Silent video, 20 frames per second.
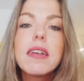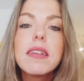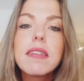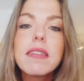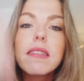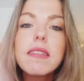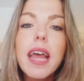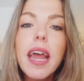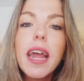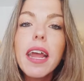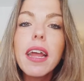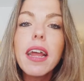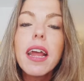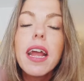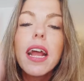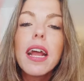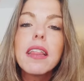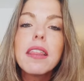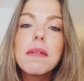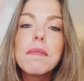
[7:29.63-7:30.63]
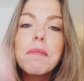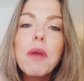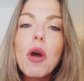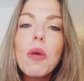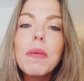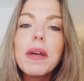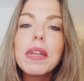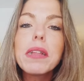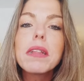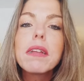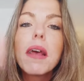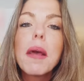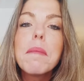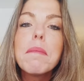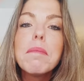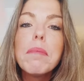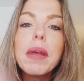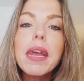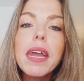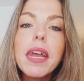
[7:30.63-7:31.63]
Stay in the moment,
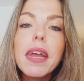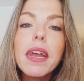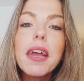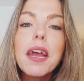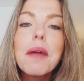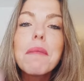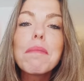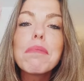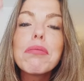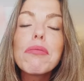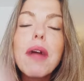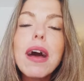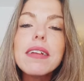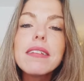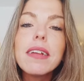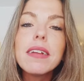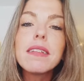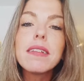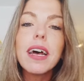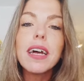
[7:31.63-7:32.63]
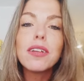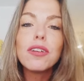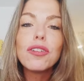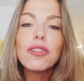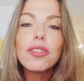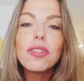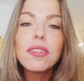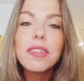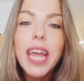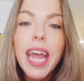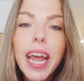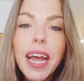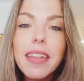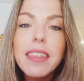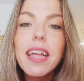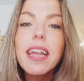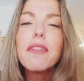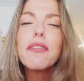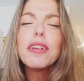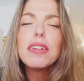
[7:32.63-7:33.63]
be present,
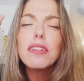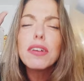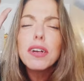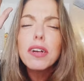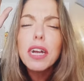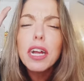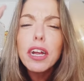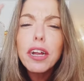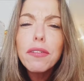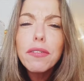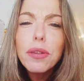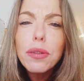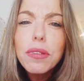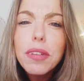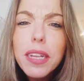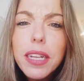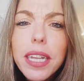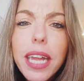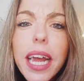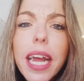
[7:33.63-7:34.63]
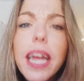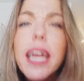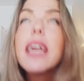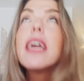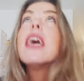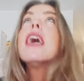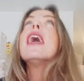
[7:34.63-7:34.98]
understand that if He took care of you today,